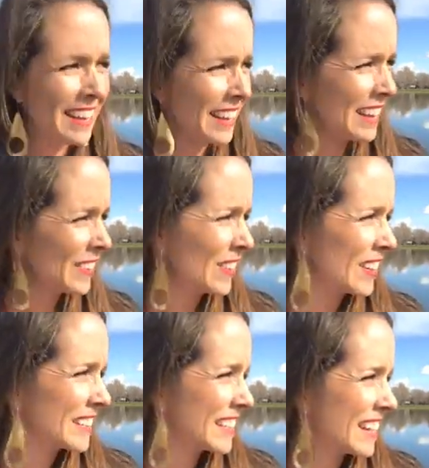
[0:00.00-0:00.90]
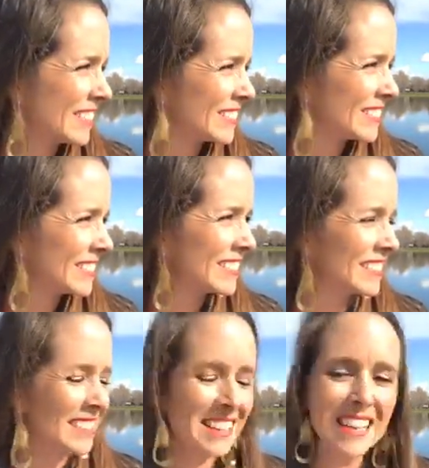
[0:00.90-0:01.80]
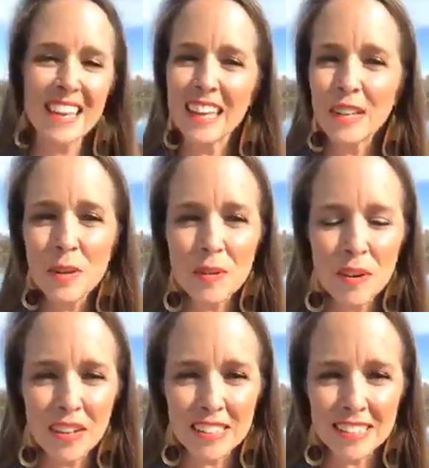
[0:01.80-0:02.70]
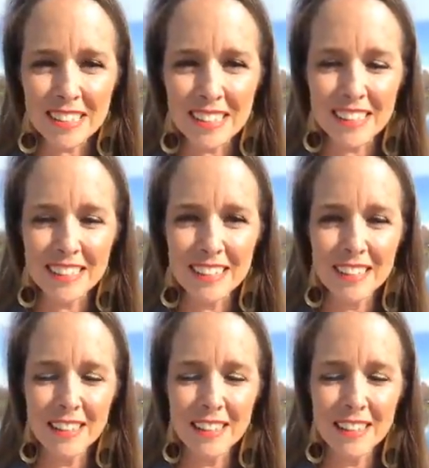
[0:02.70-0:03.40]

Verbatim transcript: in lockdown, in quarantine,